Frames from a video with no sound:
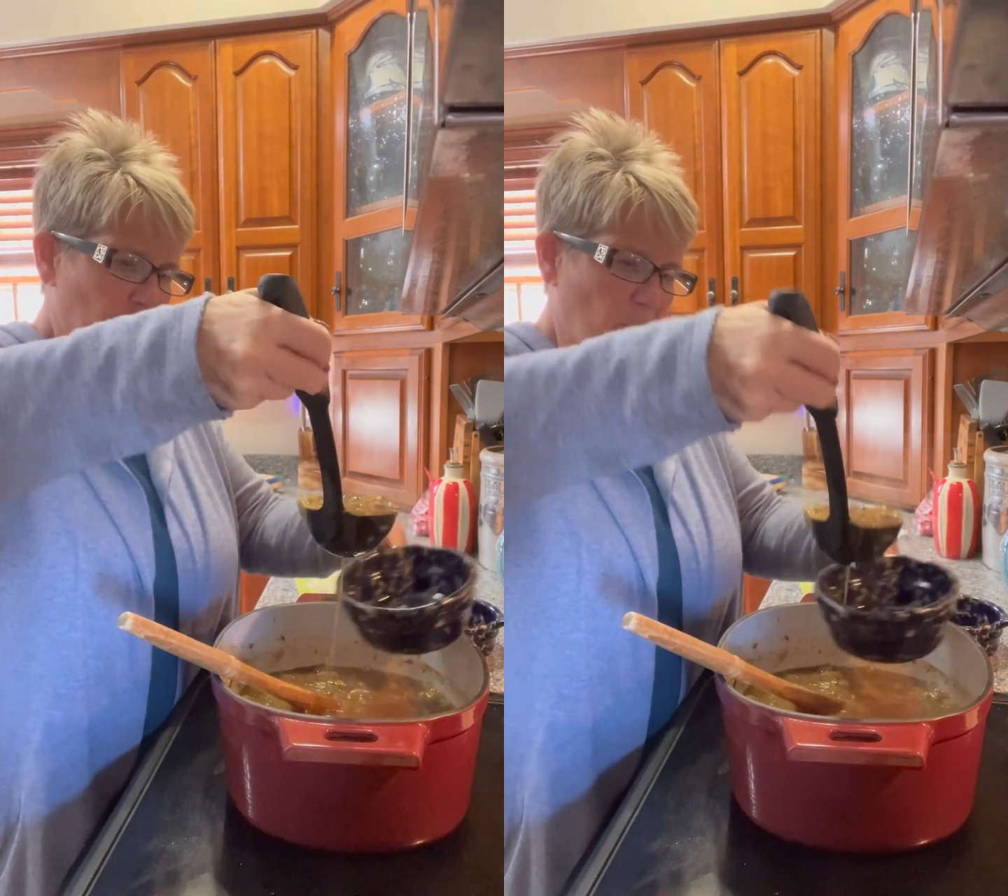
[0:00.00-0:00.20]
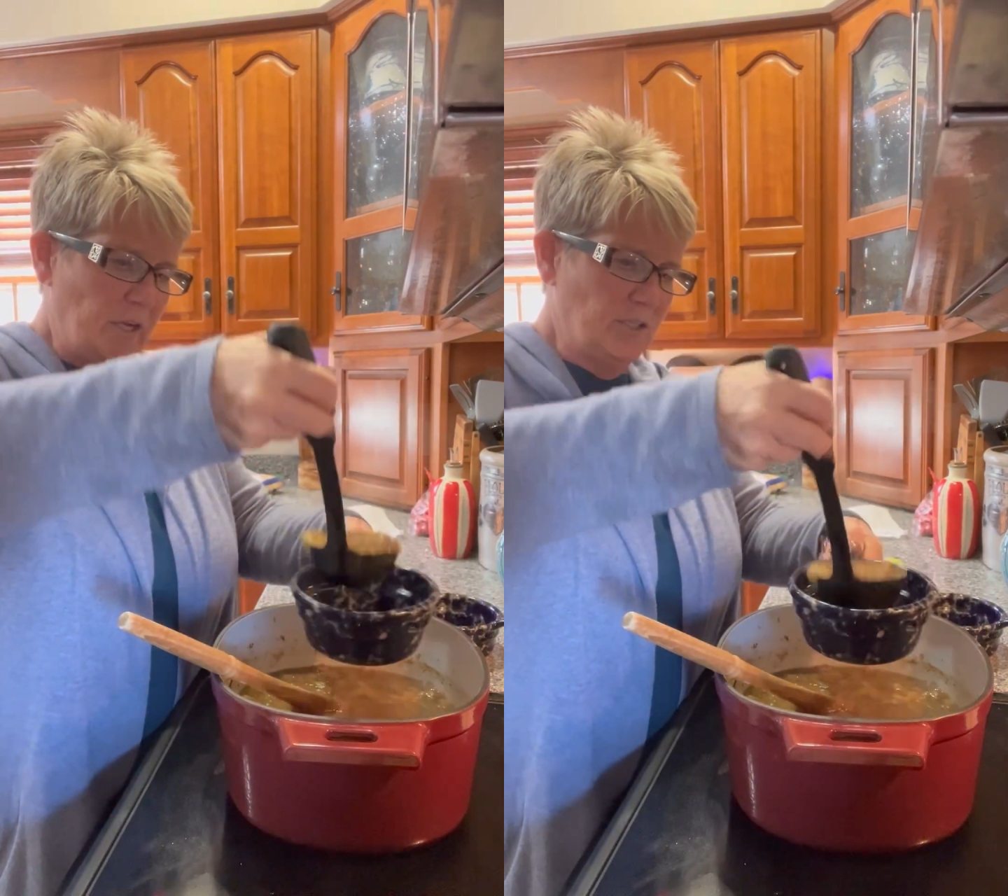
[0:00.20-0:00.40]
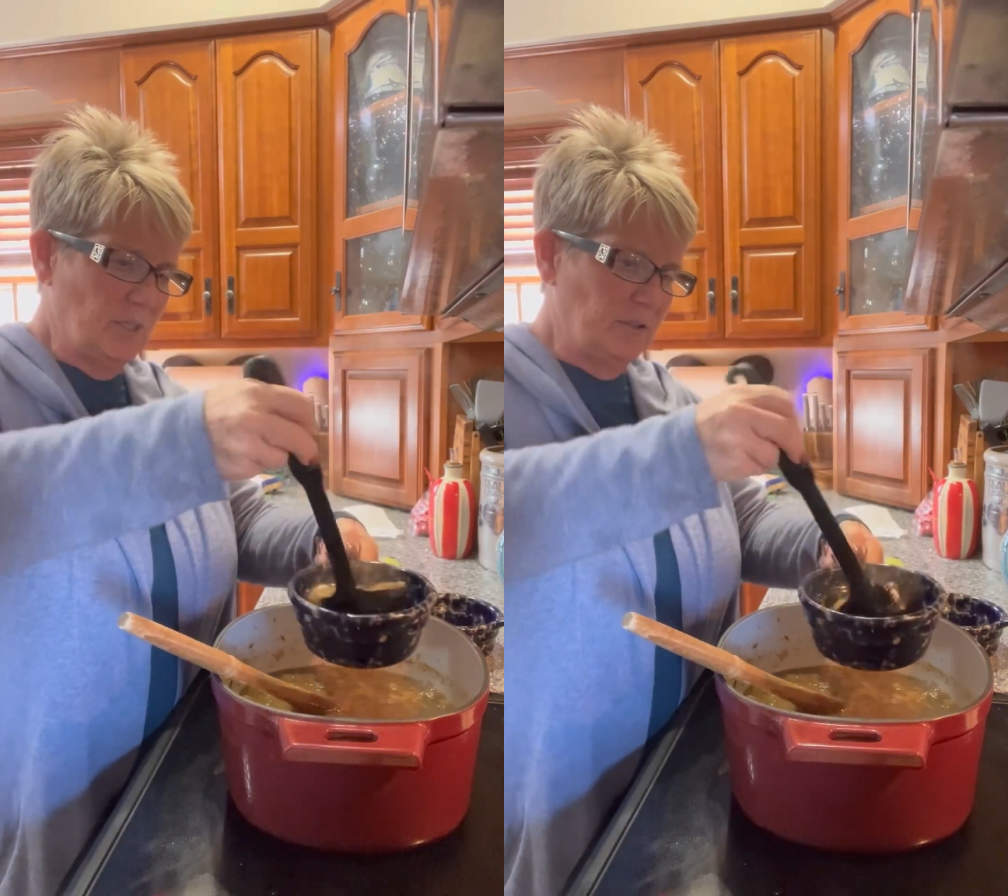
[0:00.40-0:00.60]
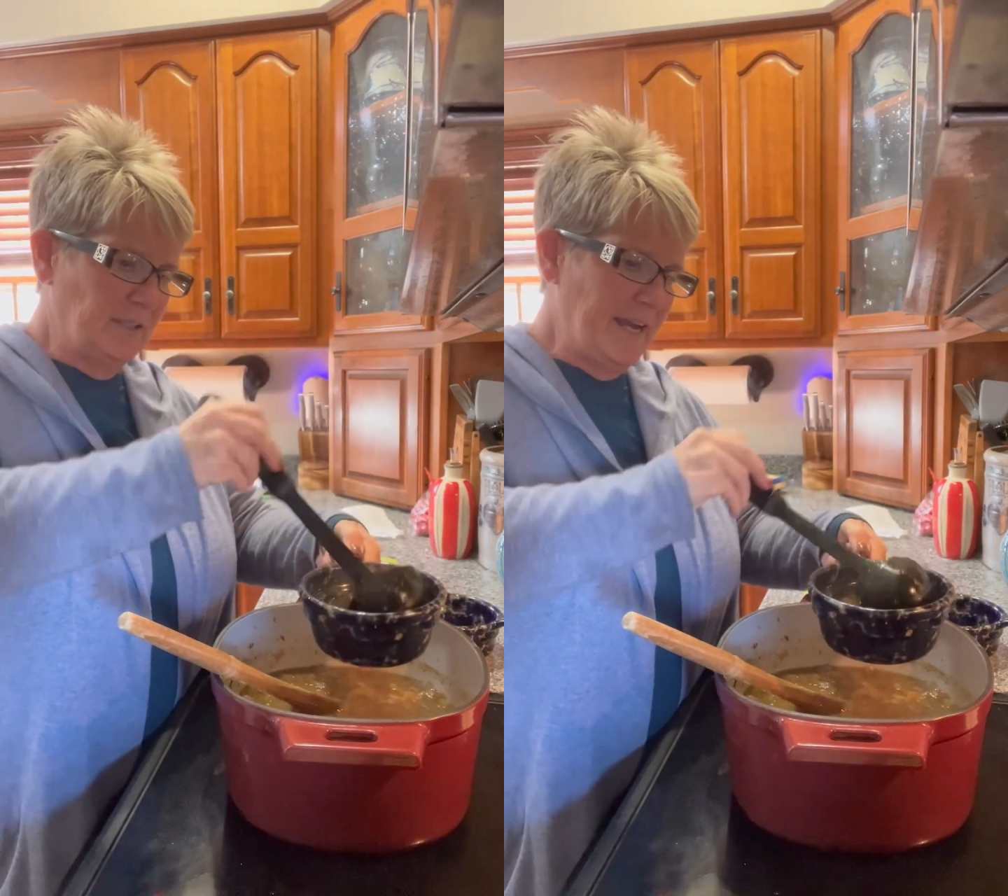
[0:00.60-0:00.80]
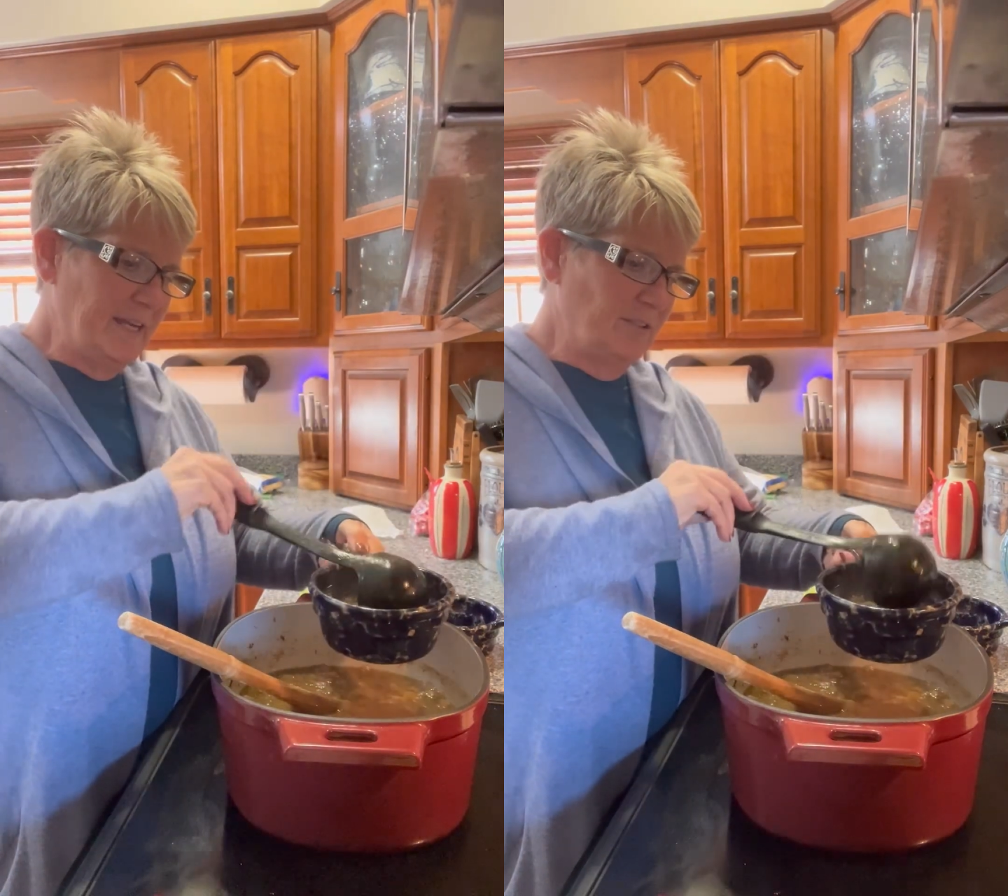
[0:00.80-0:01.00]
going to
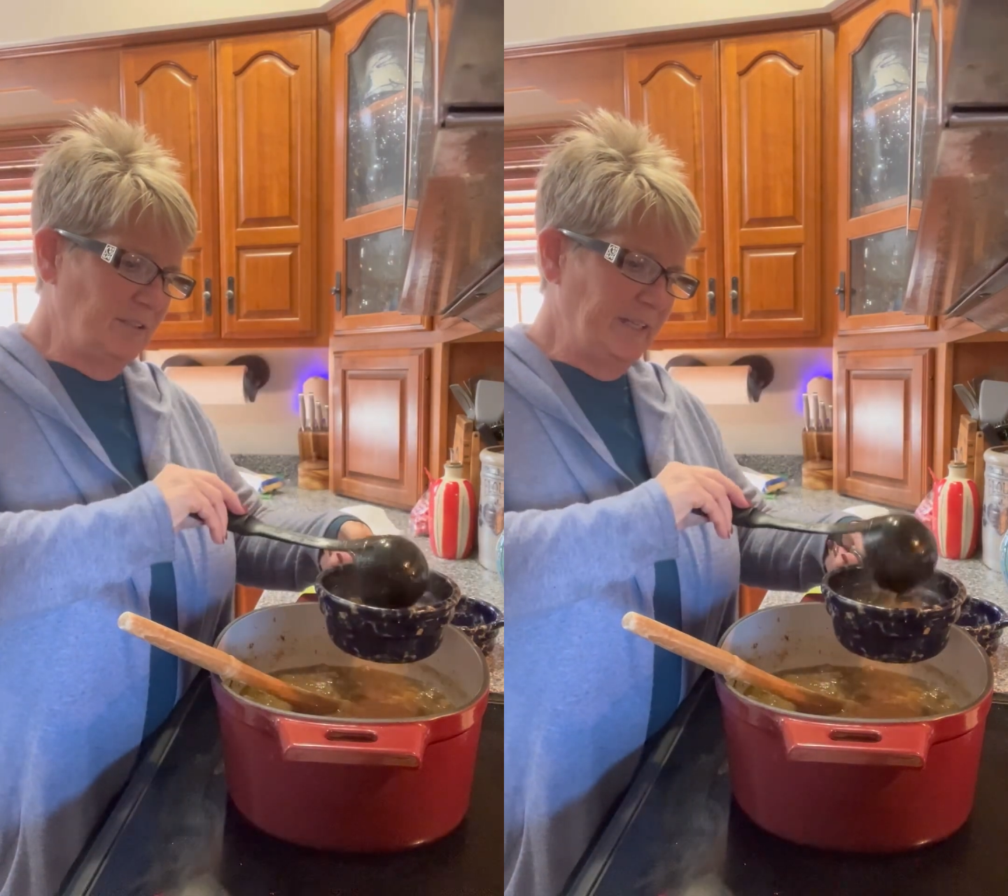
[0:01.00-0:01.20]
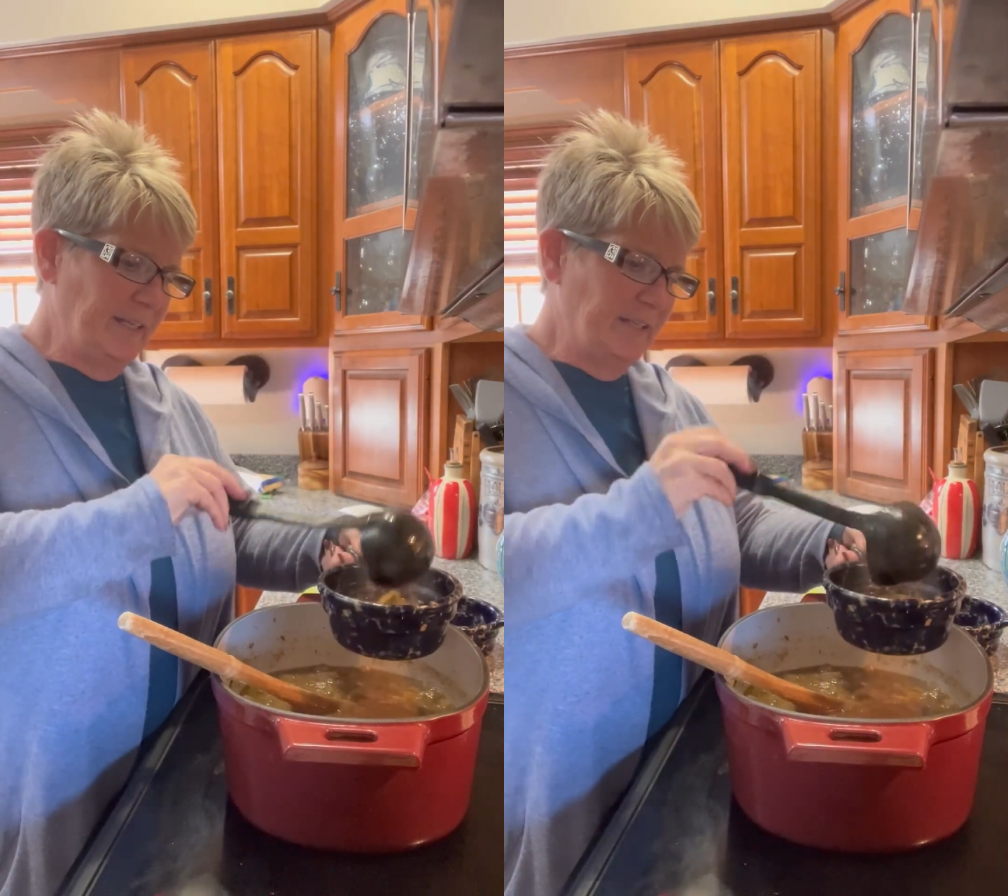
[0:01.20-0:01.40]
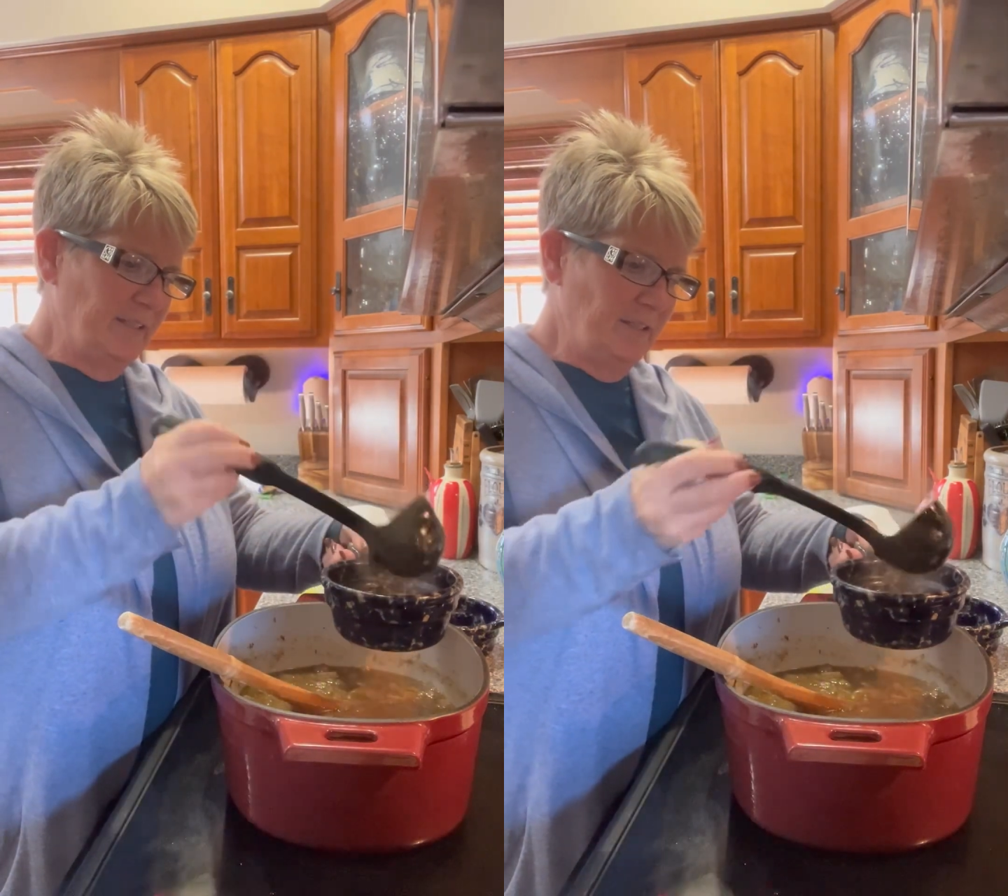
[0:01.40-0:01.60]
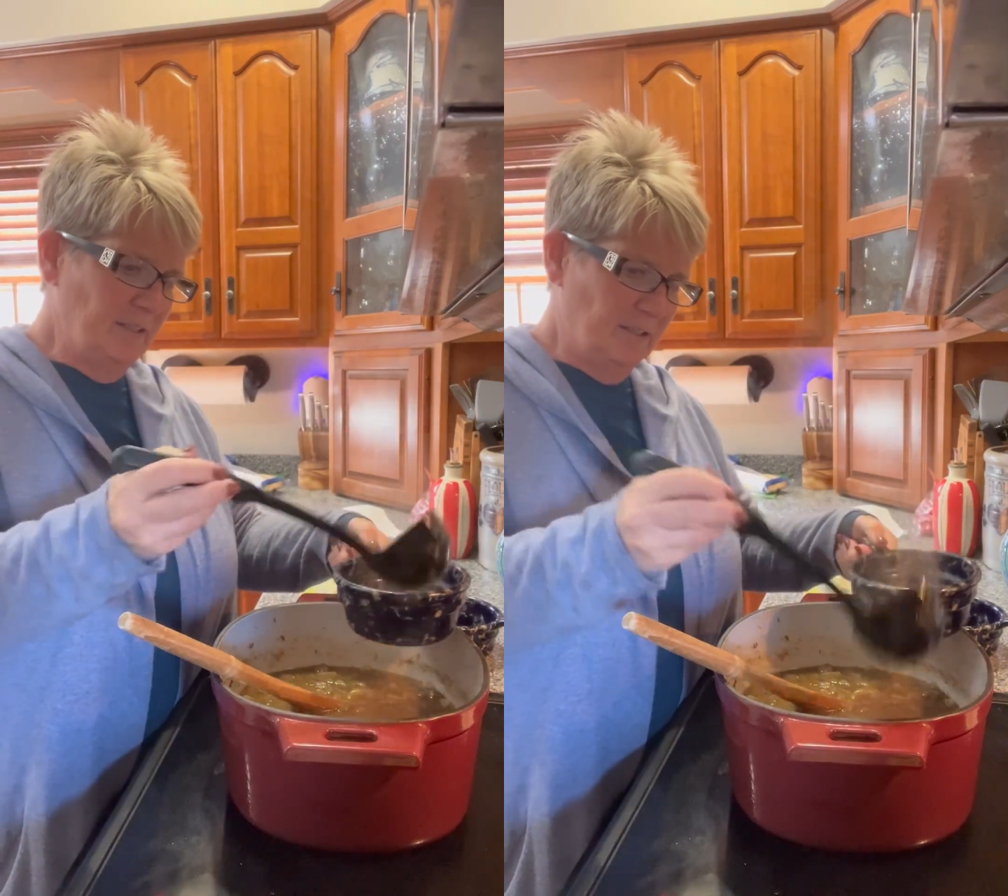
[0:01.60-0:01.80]
ladle in